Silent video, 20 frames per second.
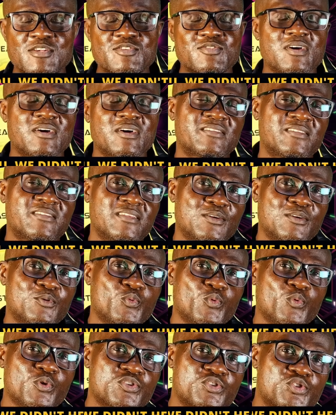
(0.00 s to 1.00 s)
I think
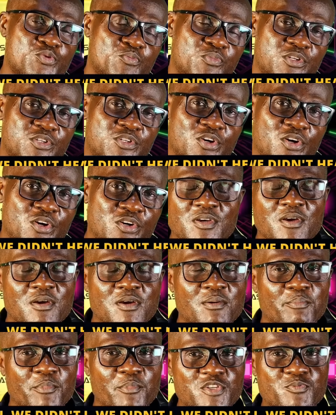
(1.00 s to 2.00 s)
what should be done
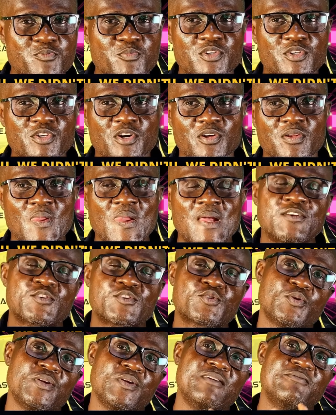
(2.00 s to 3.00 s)
must be done.
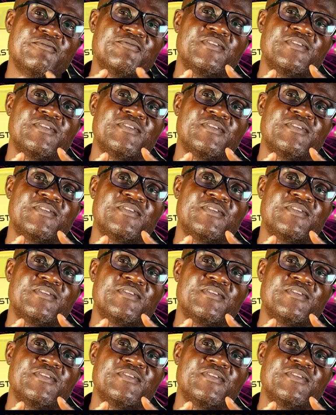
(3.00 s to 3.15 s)
So if the